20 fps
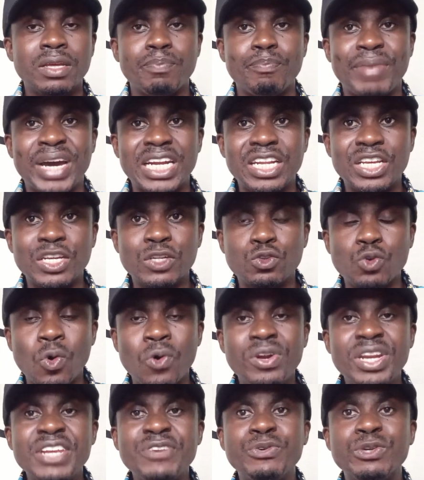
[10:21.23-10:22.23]
but it
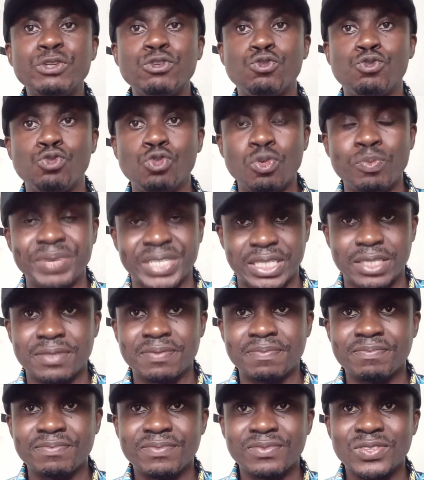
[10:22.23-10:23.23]
only resumed
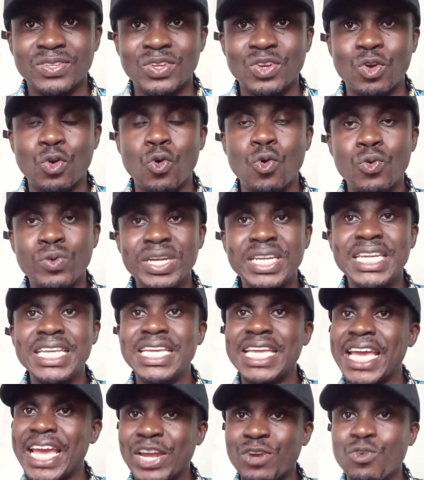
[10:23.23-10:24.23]

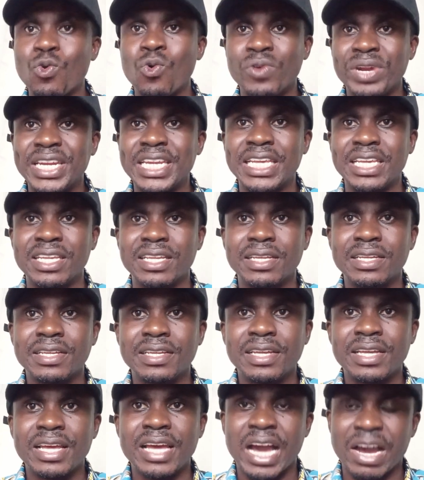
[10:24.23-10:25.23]
only and only
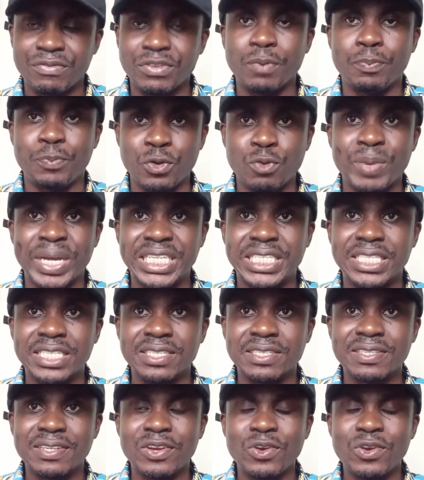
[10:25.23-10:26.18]
after puberty,